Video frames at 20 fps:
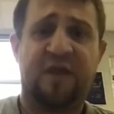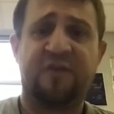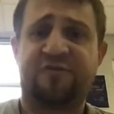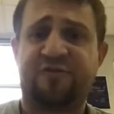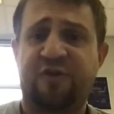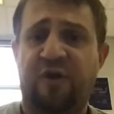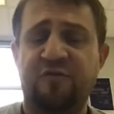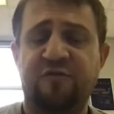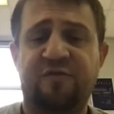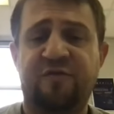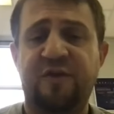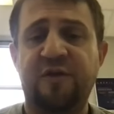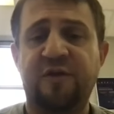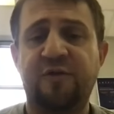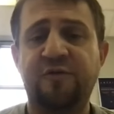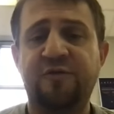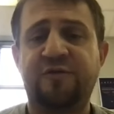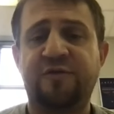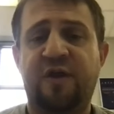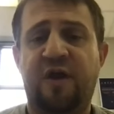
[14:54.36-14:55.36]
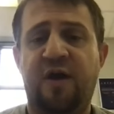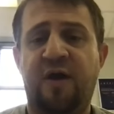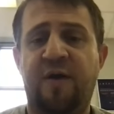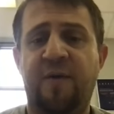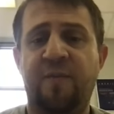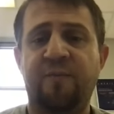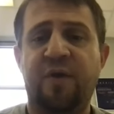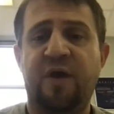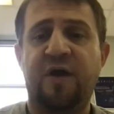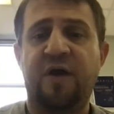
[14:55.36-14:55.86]
certain fields,
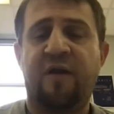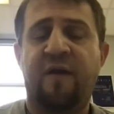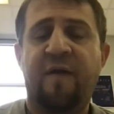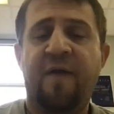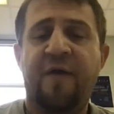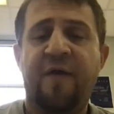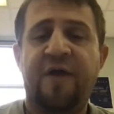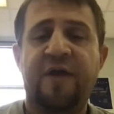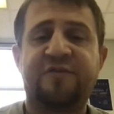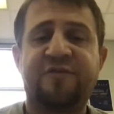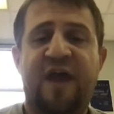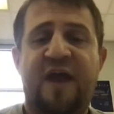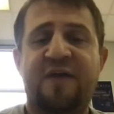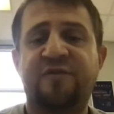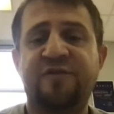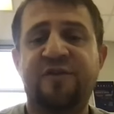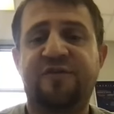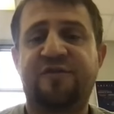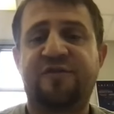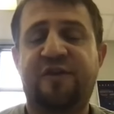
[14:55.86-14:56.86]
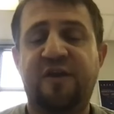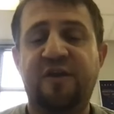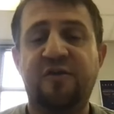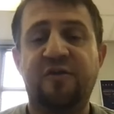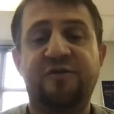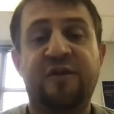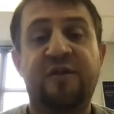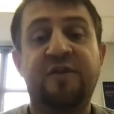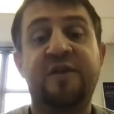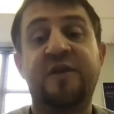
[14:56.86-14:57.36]
but it's having the
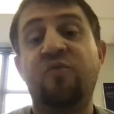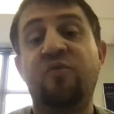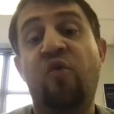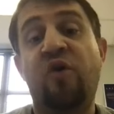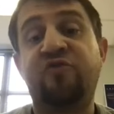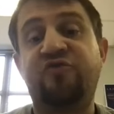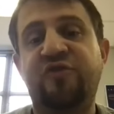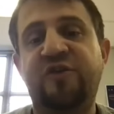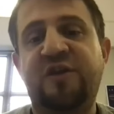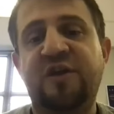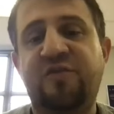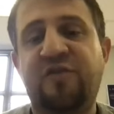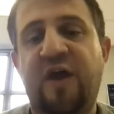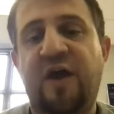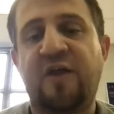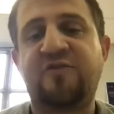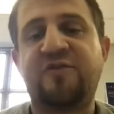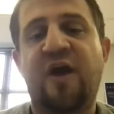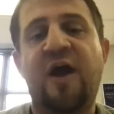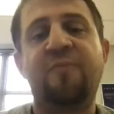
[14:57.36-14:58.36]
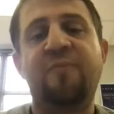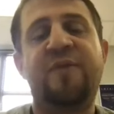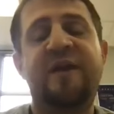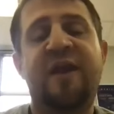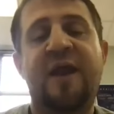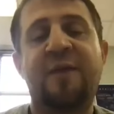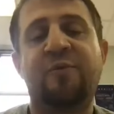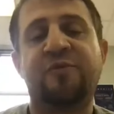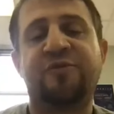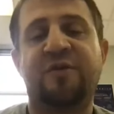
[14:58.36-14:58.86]
skills, and then once you get that job, being
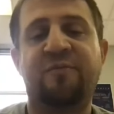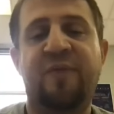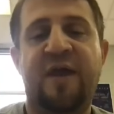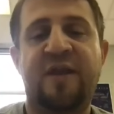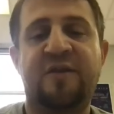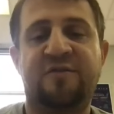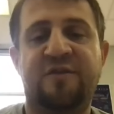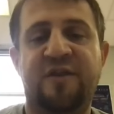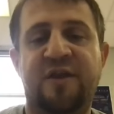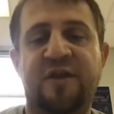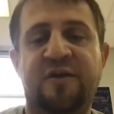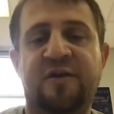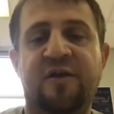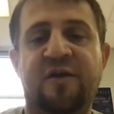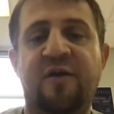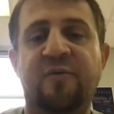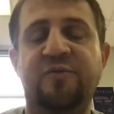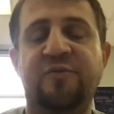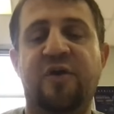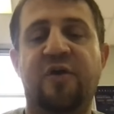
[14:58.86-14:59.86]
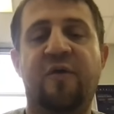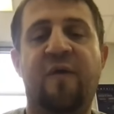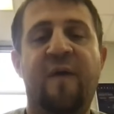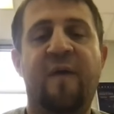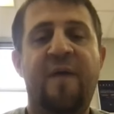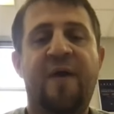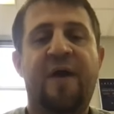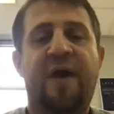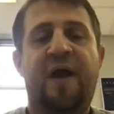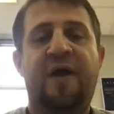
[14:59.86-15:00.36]
able to manage the income. So
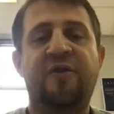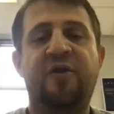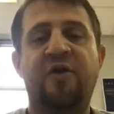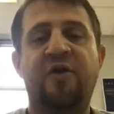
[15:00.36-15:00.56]
I